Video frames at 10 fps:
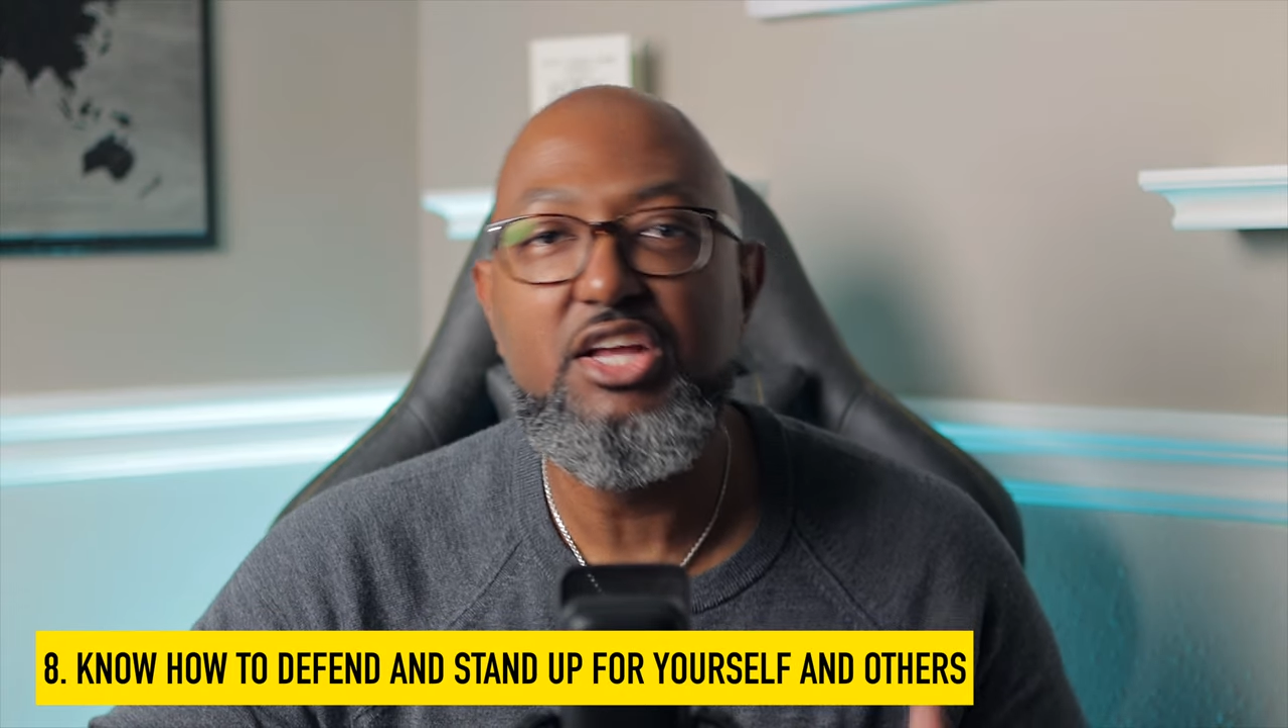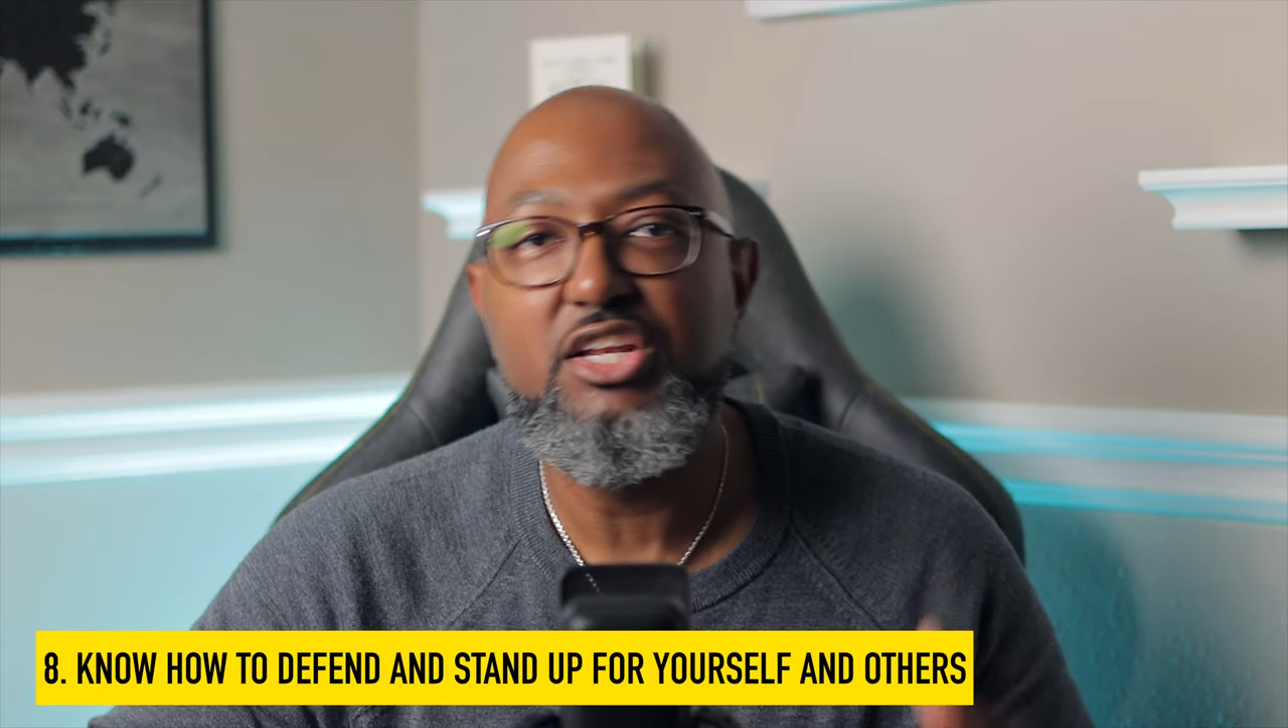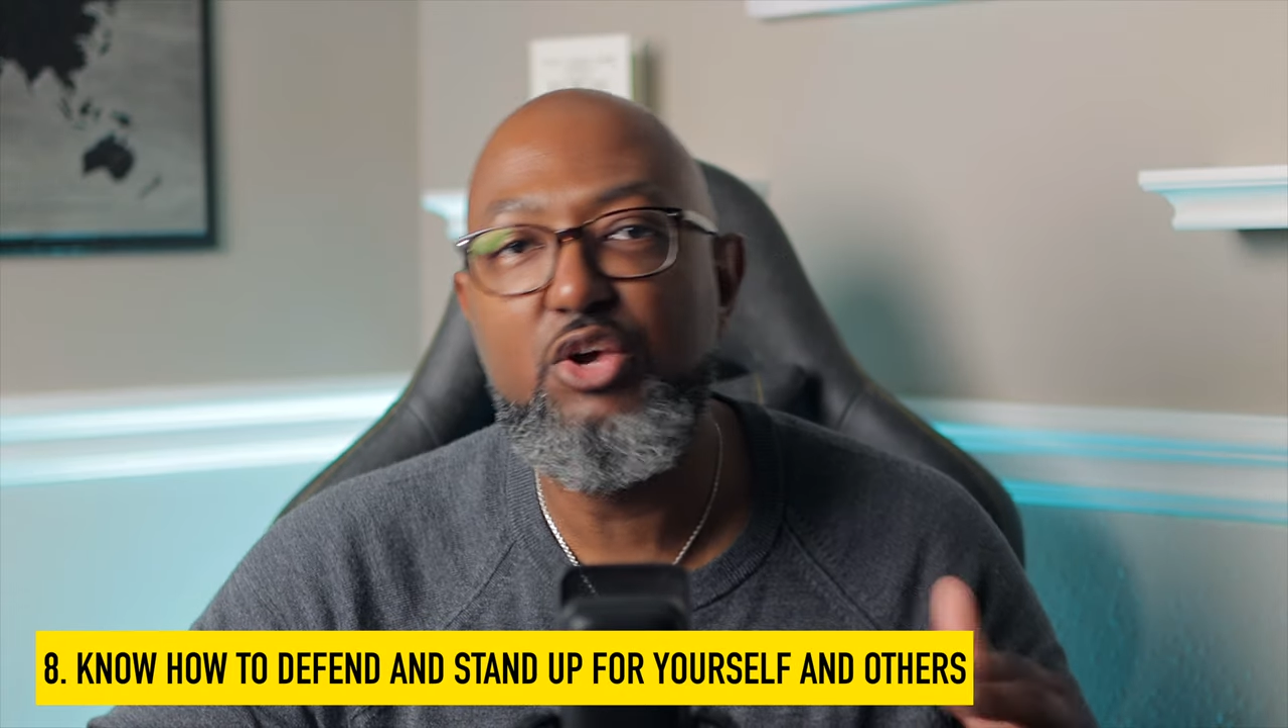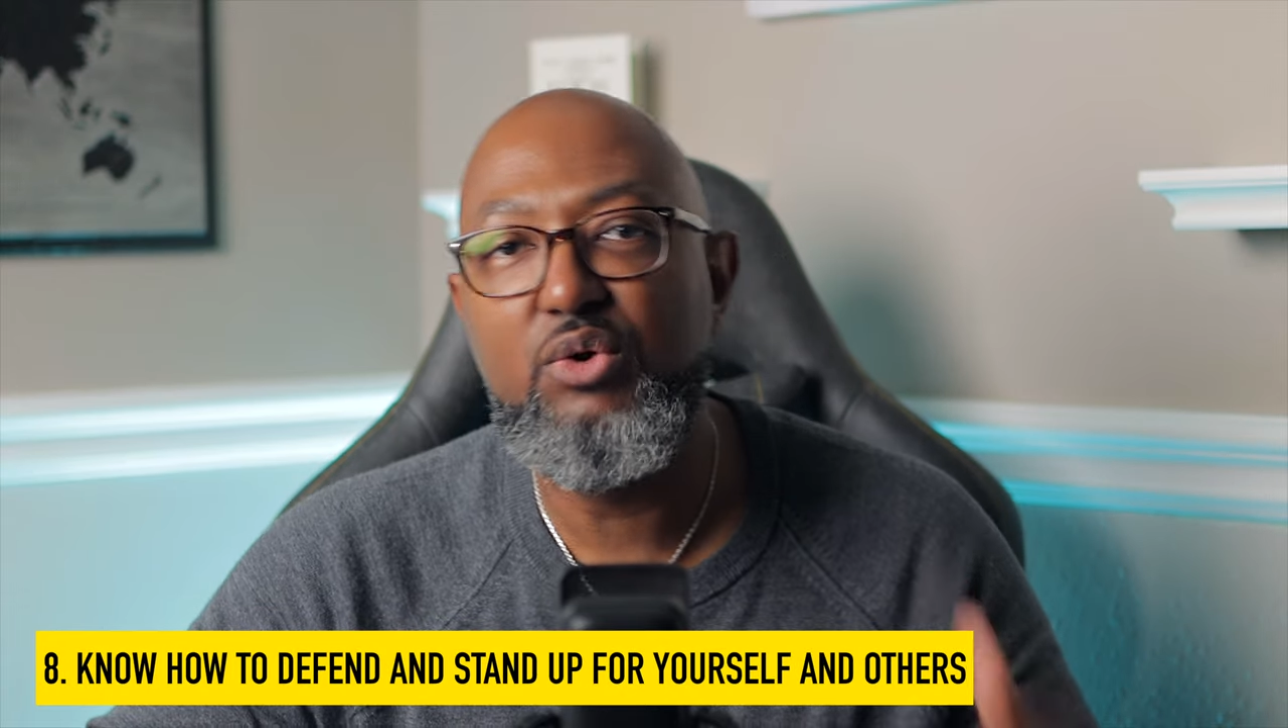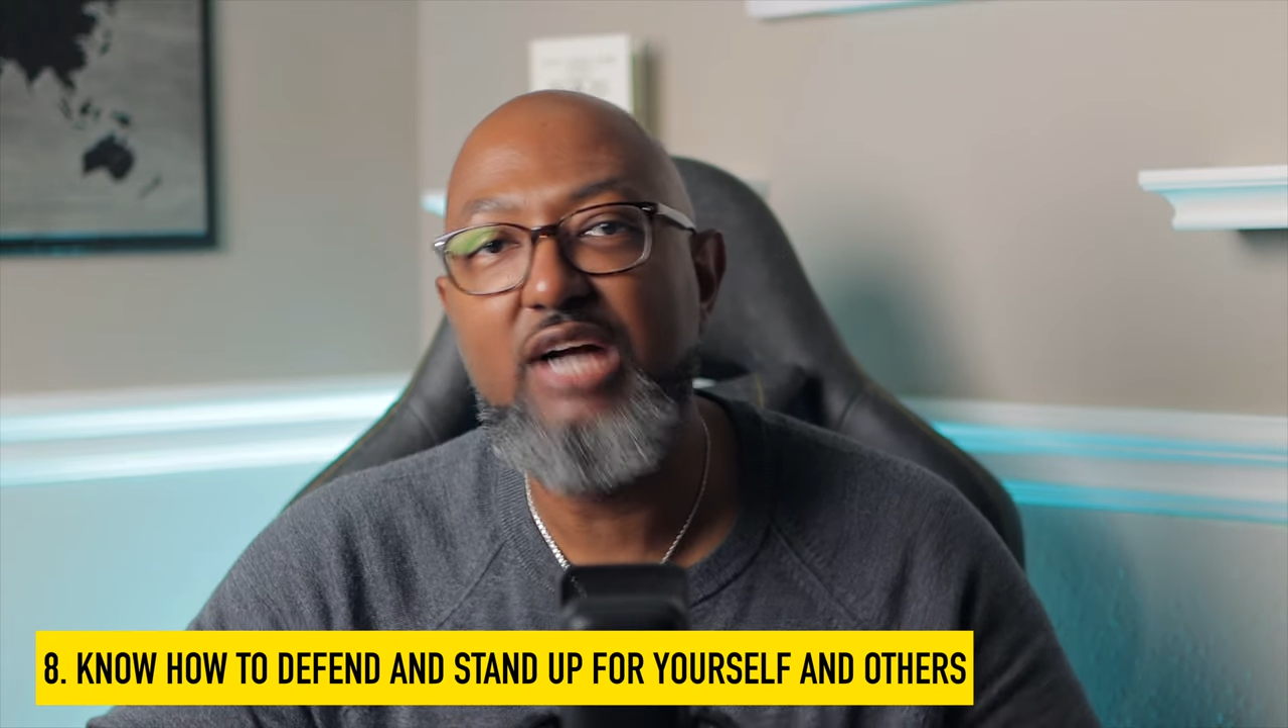
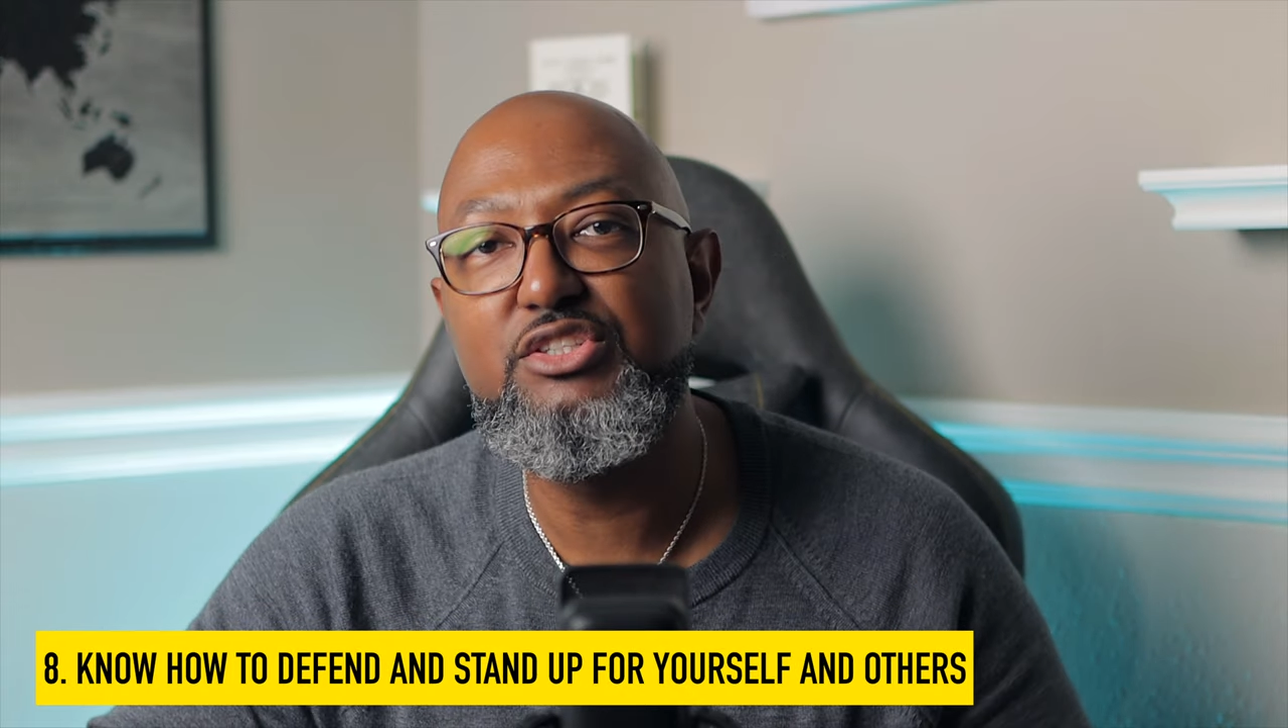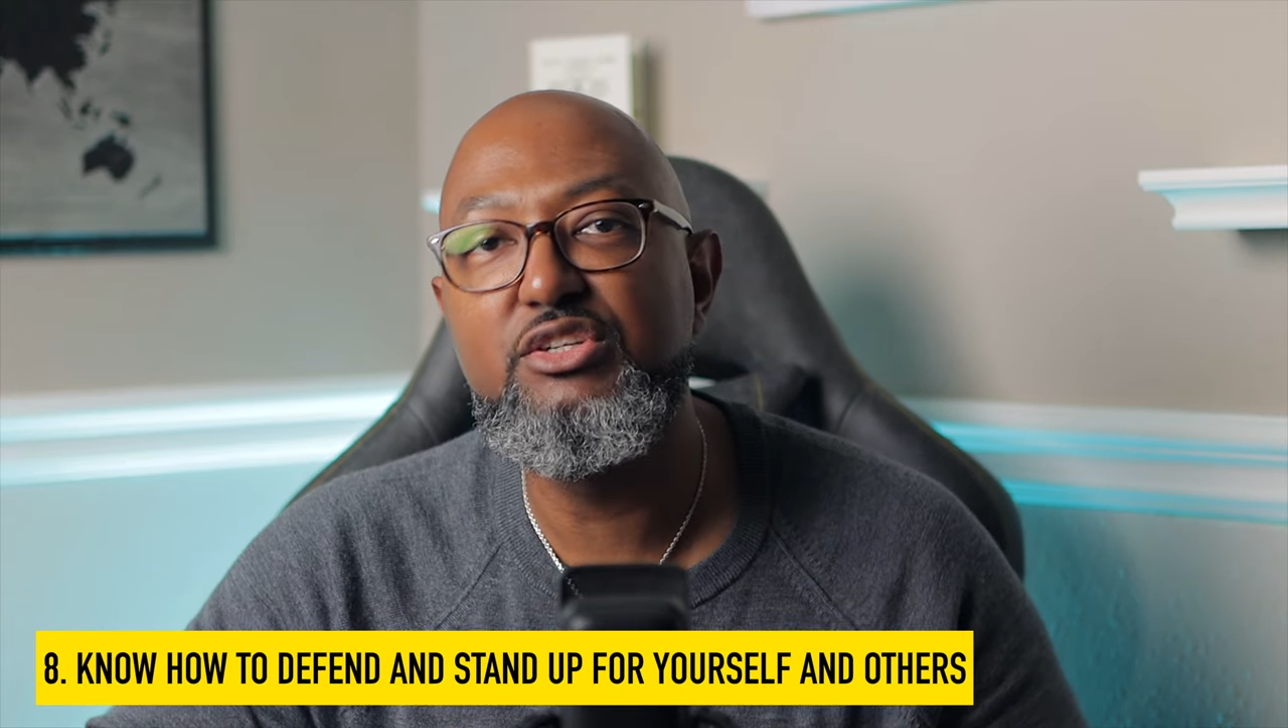know how to